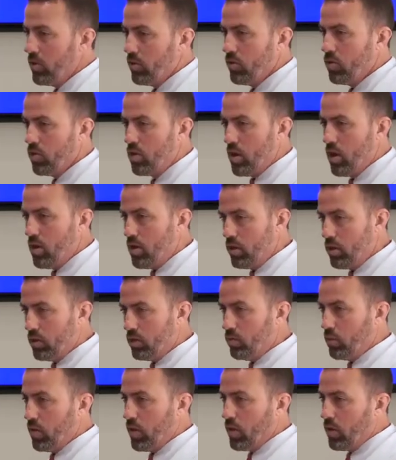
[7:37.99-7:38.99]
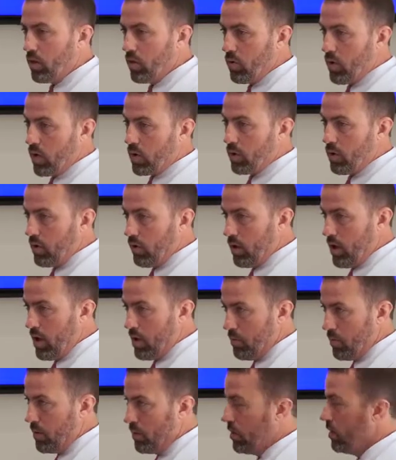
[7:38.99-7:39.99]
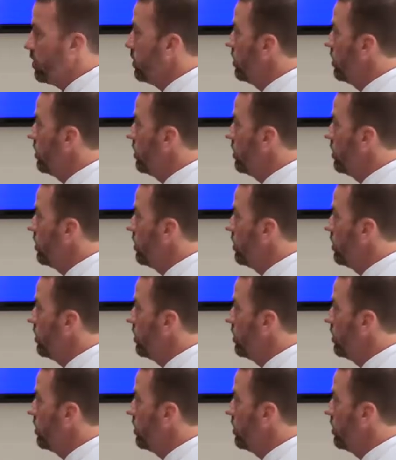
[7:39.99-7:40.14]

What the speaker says: and they're young, because we can correct their alignment.